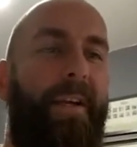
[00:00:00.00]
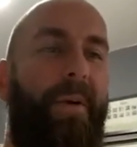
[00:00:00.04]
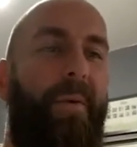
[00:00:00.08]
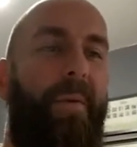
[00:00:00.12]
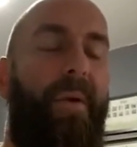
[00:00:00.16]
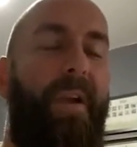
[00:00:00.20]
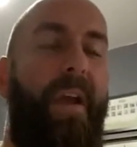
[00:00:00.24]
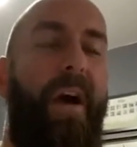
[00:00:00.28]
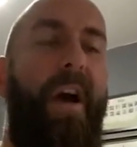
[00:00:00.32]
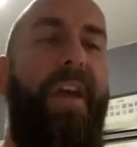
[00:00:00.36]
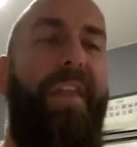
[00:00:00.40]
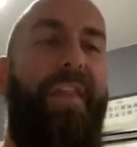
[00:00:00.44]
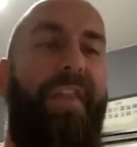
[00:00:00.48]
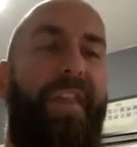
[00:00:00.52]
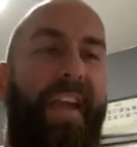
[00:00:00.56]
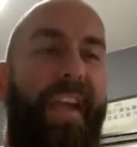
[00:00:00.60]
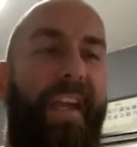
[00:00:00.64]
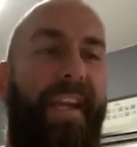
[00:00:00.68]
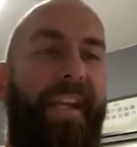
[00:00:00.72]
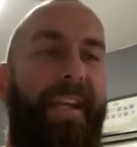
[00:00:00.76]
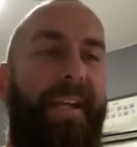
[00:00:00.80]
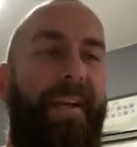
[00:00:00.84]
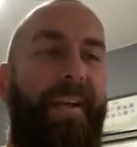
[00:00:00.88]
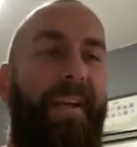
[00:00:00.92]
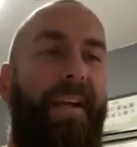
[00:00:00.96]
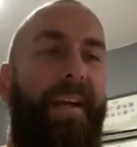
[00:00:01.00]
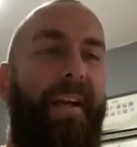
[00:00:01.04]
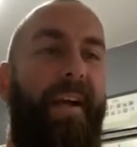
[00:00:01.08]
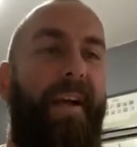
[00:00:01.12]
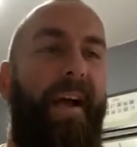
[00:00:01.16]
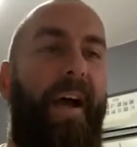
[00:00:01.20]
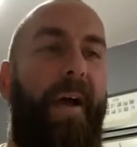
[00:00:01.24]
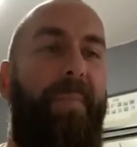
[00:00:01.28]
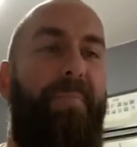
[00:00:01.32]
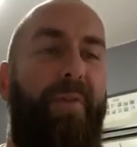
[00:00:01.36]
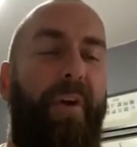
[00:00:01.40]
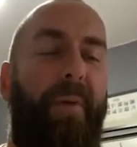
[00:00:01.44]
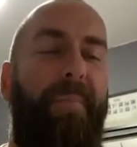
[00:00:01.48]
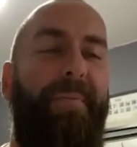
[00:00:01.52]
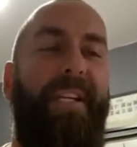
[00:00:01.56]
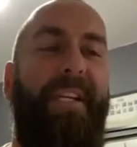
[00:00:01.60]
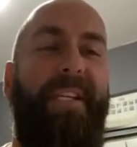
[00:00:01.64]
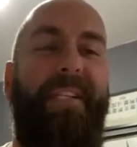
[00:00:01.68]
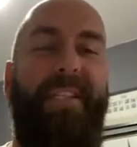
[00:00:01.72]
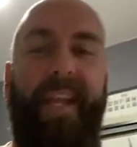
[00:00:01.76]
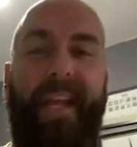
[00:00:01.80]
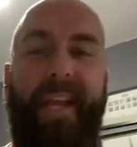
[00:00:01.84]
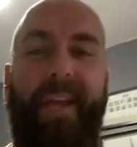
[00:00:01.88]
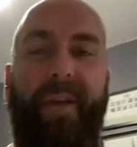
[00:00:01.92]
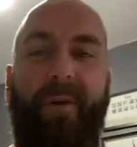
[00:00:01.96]
Well, I think a property
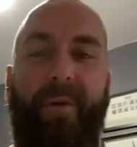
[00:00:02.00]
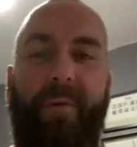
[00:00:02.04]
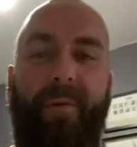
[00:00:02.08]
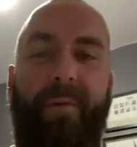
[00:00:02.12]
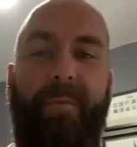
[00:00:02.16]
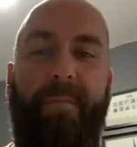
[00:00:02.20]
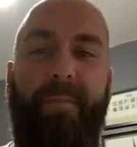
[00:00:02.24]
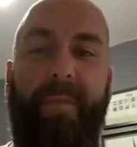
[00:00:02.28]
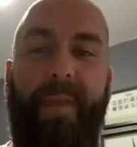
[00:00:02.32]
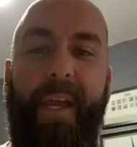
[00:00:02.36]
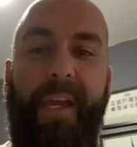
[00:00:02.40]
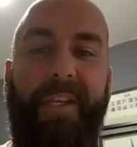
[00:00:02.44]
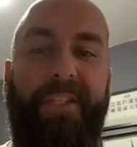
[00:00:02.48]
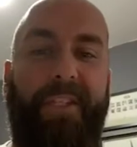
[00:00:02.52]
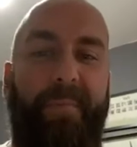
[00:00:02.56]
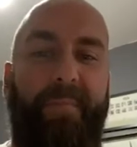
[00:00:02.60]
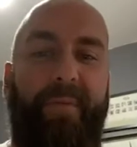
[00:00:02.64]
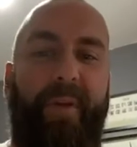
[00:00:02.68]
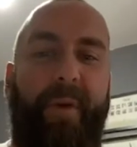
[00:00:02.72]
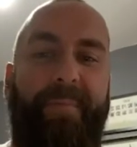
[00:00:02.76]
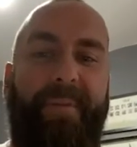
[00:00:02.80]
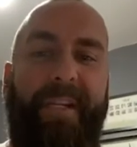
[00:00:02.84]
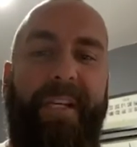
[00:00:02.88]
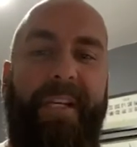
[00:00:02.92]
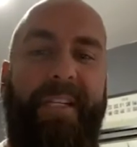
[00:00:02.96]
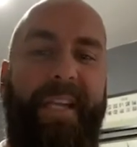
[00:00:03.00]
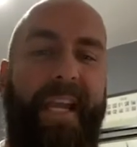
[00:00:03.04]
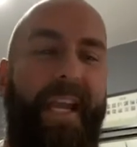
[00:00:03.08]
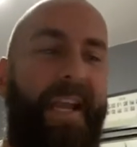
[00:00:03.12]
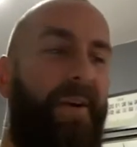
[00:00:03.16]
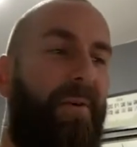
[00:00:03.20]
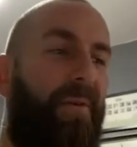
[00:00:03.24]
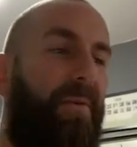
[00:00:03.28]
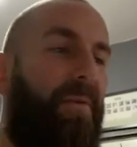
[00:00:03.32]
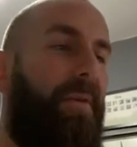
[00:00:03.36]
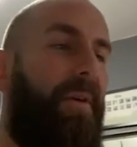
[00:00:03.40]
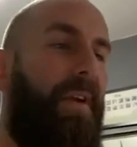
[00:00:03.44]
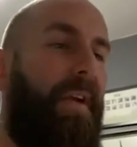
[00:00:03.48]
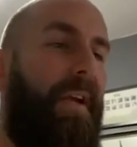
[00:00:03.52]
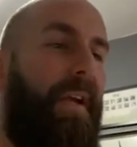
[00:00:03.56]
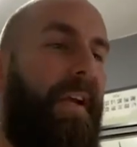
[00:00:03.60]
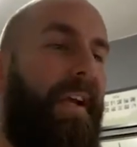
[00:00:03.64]
deal is a property deal.